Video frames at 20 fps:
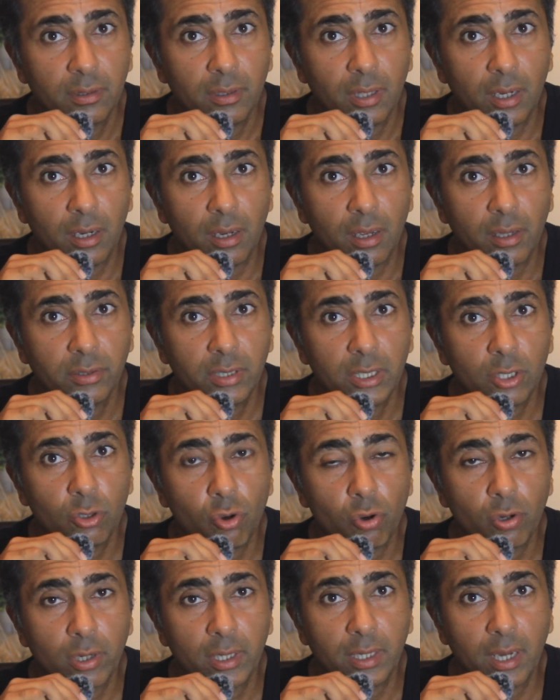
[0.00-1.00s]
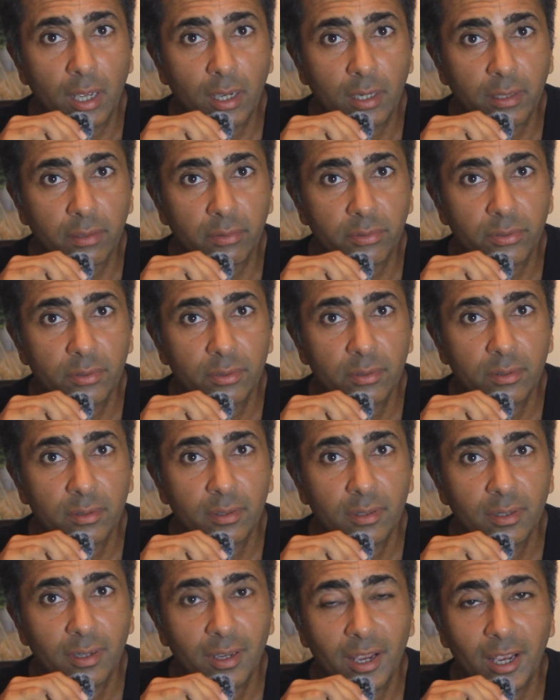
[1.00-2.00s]
Thanasi Kokinakis
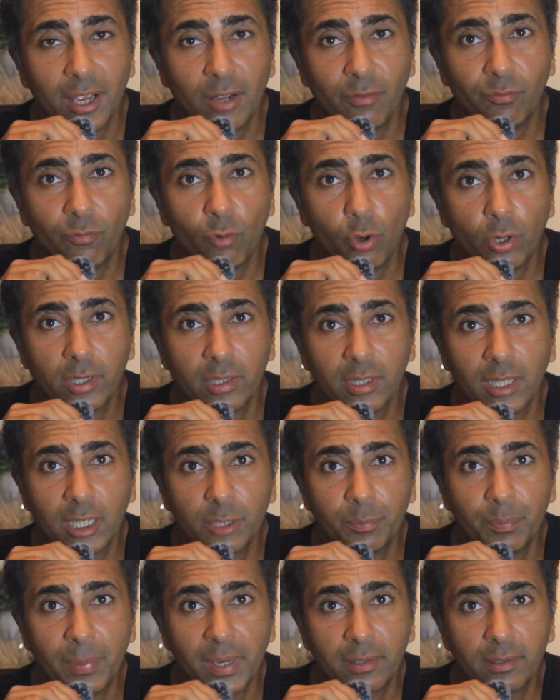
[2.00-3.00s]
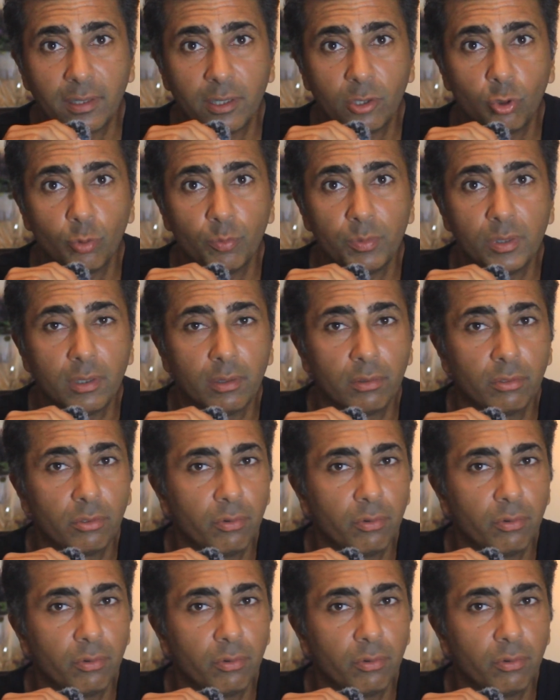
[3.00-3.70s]
in what is expected to be a